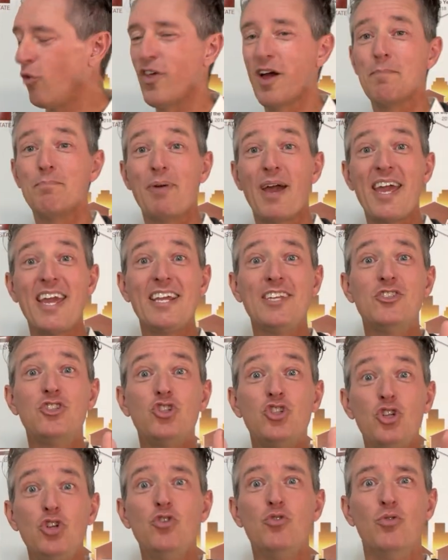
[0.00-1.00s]
that pays
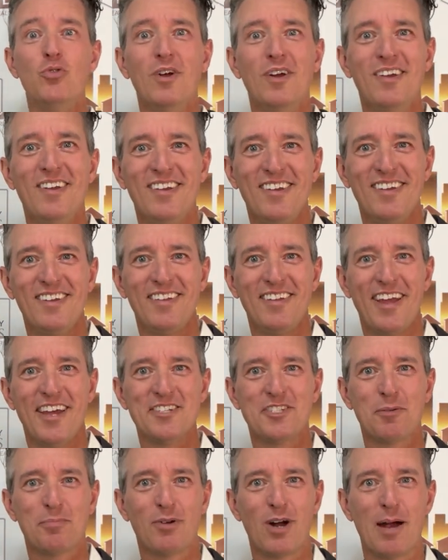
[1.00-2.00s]
you
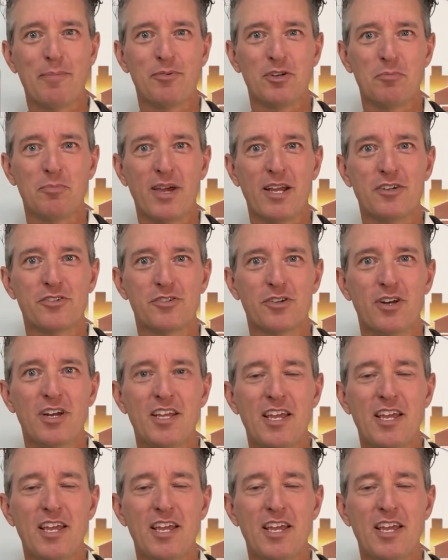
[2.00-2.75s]
as the property manager.